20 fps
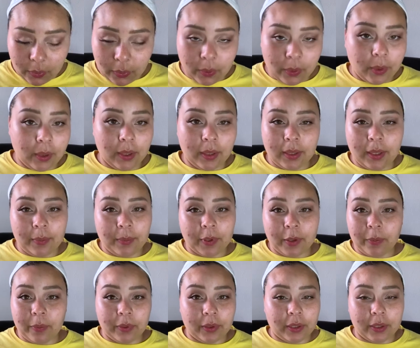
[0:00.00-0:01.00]
Who can keep
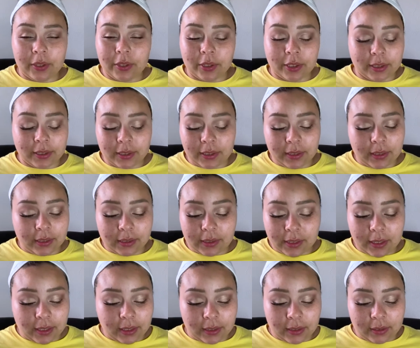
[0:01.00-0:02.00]
up with the trends these
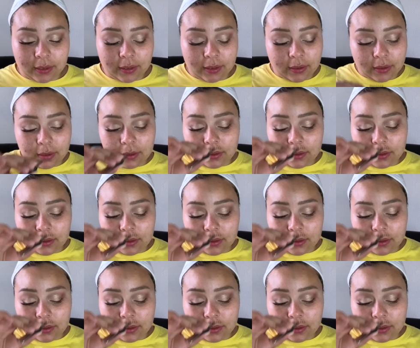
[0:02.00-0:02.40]
days?